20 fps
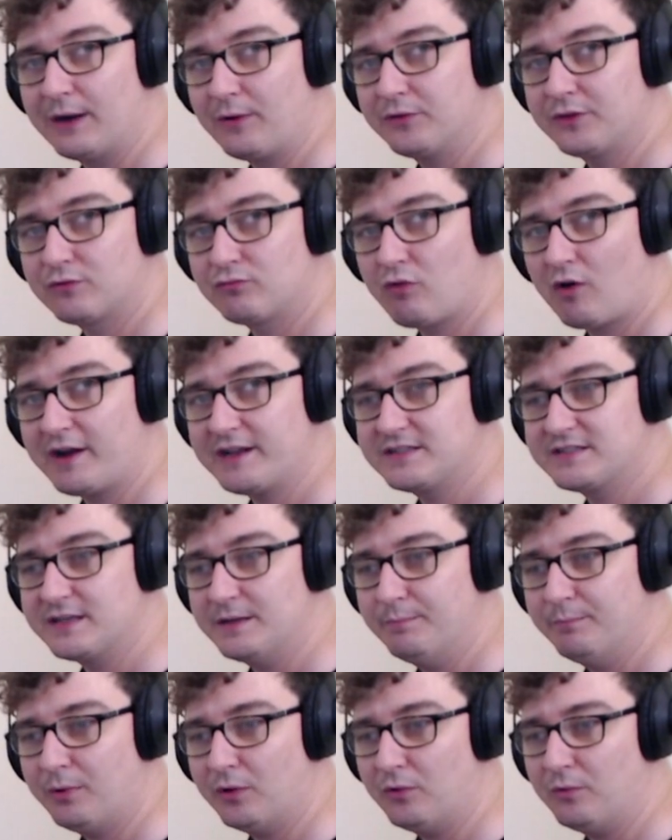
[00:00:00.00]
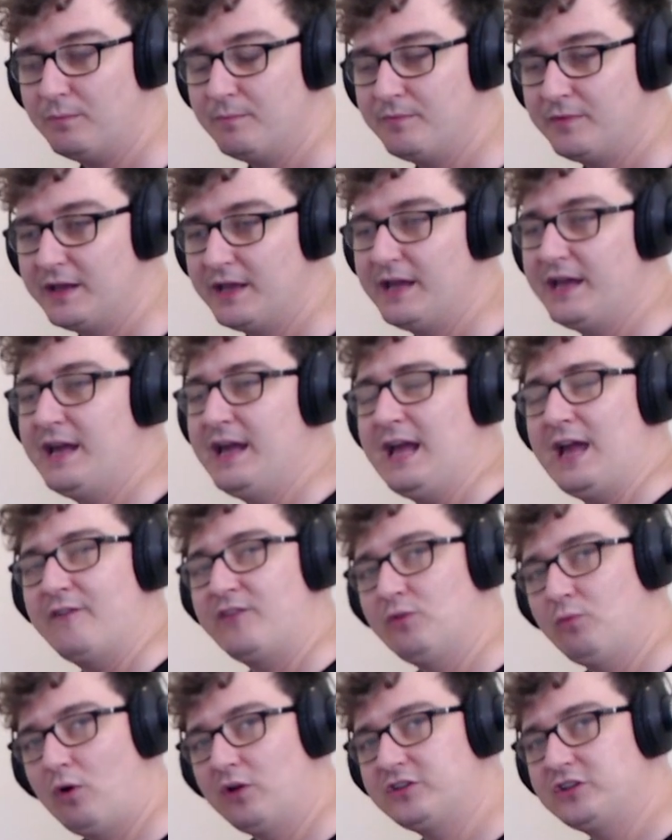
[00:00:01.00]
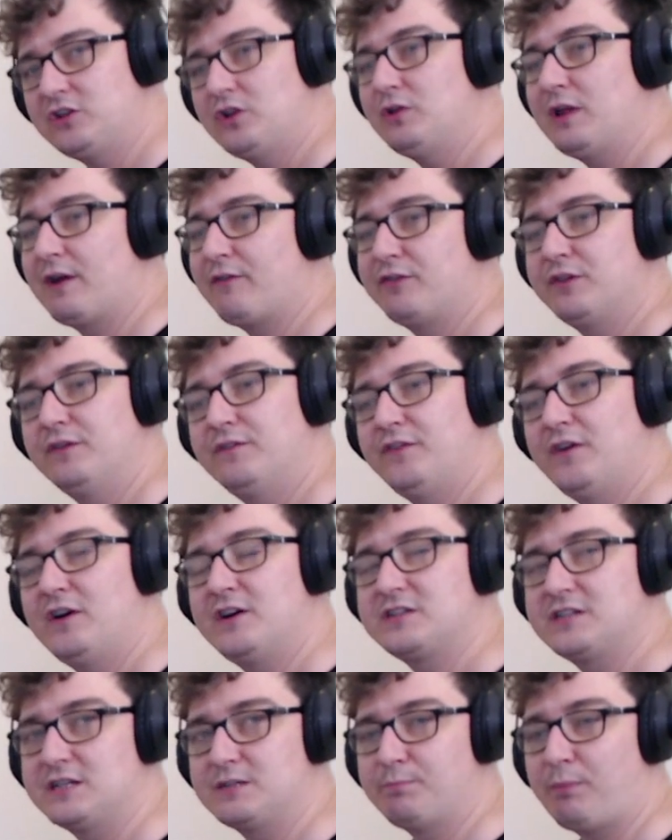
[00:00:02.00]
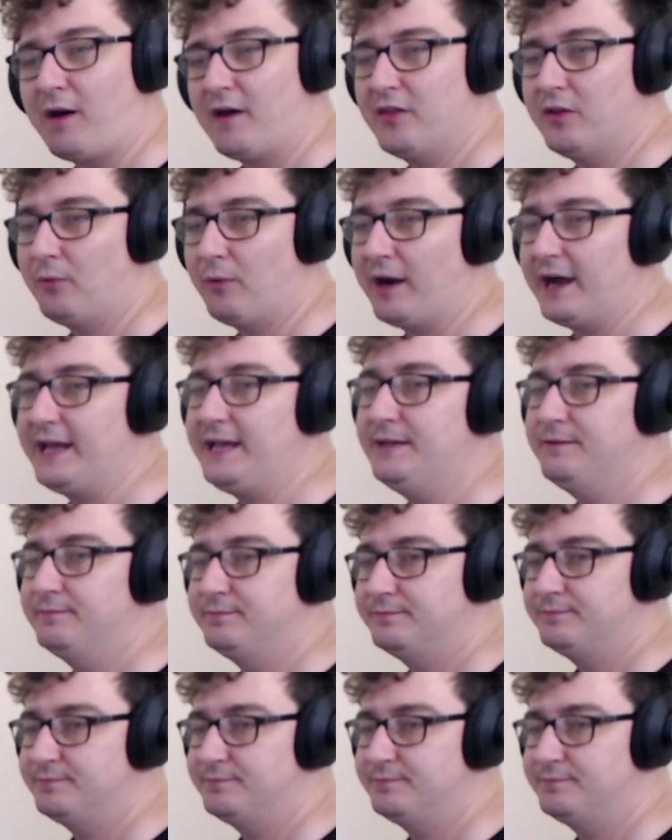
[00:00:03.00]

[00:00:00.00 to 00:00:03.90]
now on the ride cymbal. If you wanted to do that for the verses, by the way,